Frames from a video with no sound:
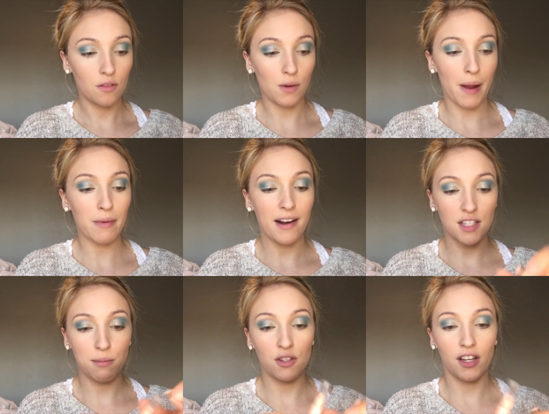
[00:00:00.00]
For my brows,
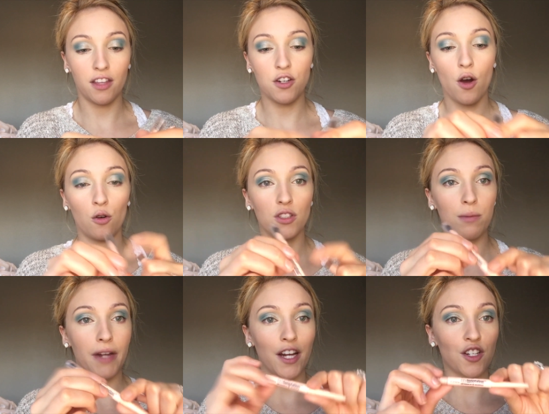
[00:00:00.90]
I'm using the Total
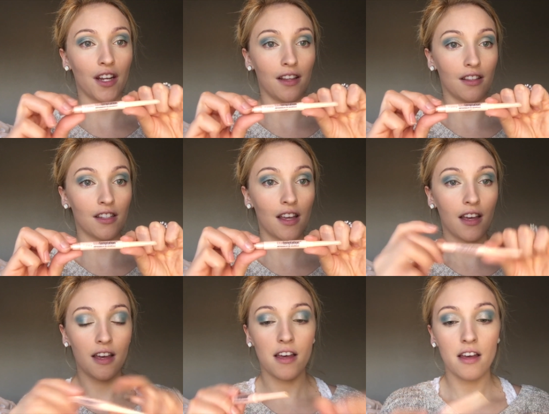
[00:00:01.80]
Temptations
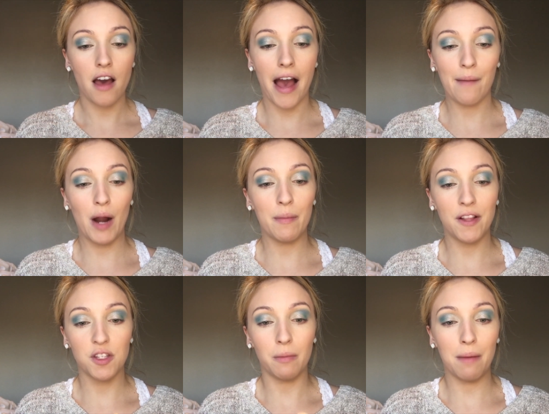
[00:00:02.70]
Eyebrow
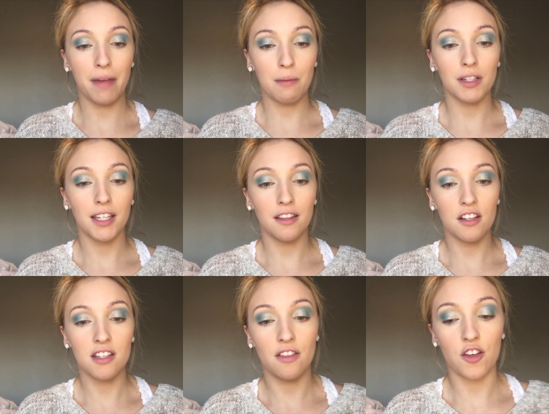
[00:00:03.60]
Pencil by Maybelline.
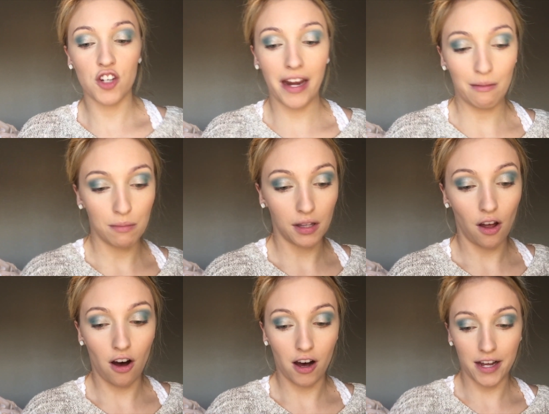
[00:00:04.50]
This is in the shade
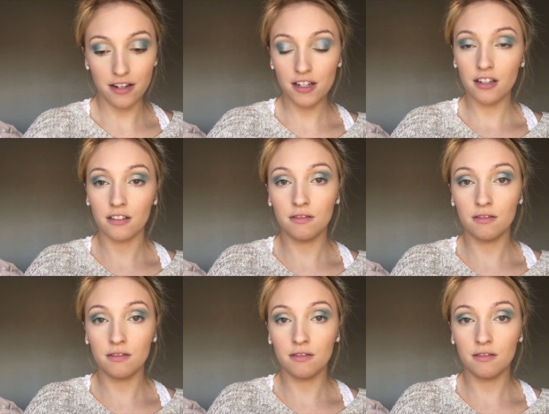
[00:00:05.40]
Blonde.